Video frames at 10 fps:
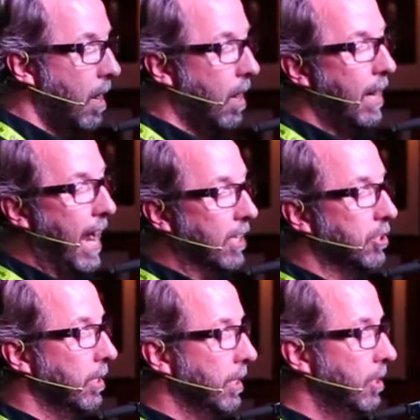are
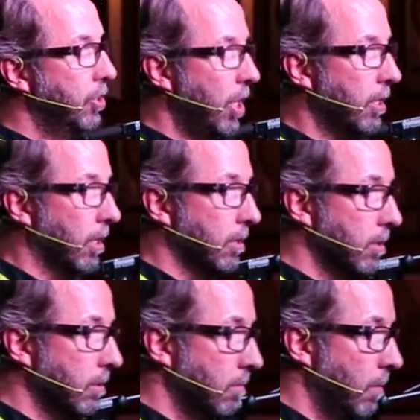actually
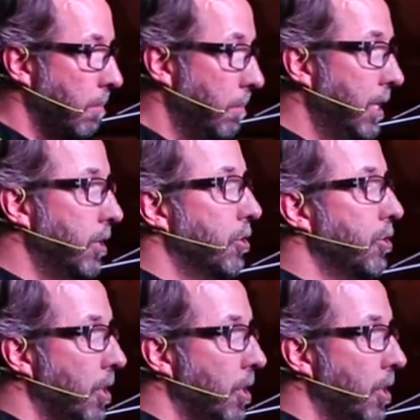shotguns, miniature